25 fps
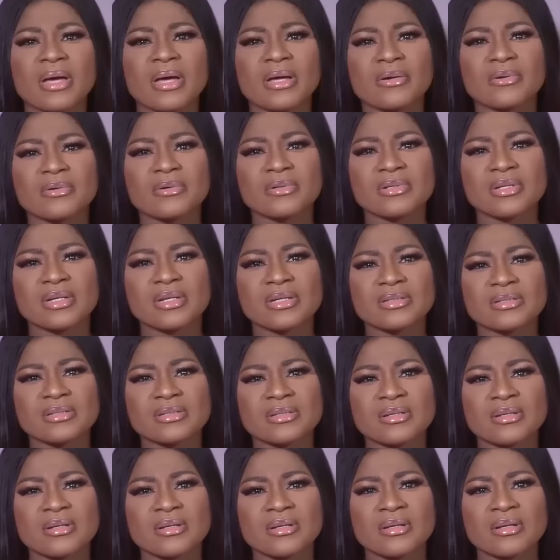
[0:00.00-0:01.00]
My
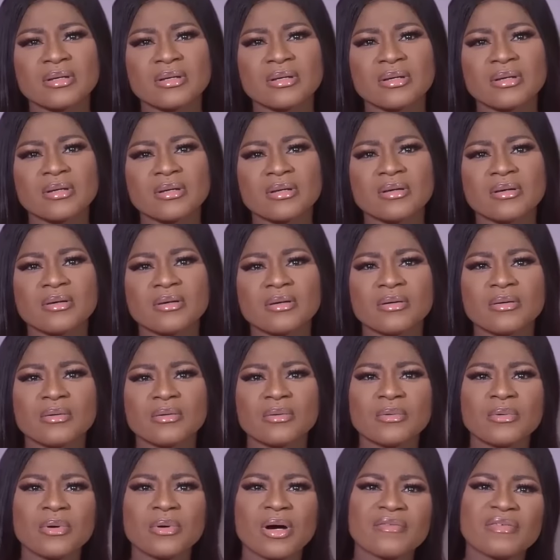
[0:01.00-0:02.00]
goodness.
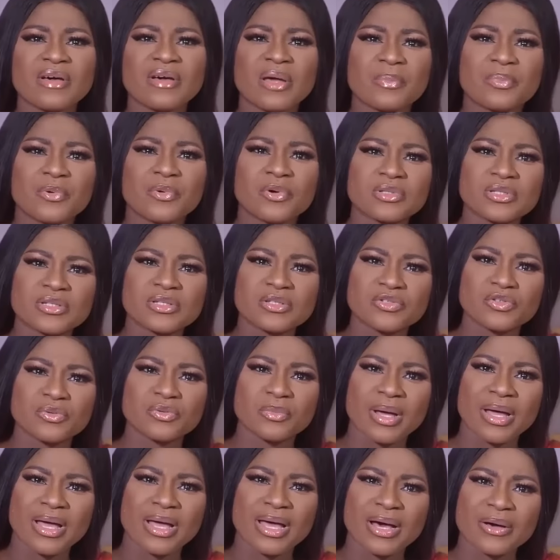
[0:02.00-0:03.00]
Who have I brought
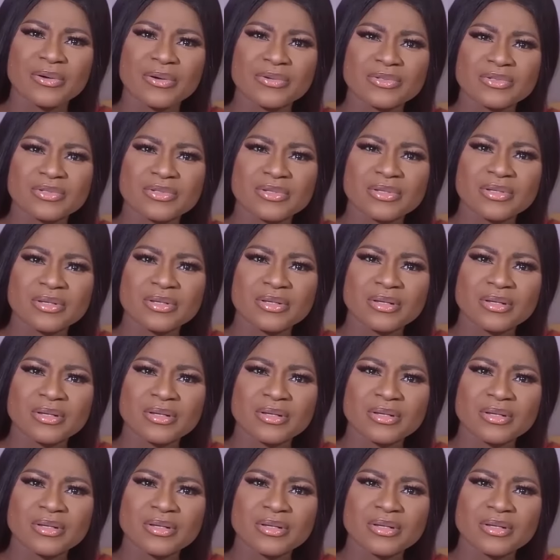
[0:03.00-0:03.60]
into my house?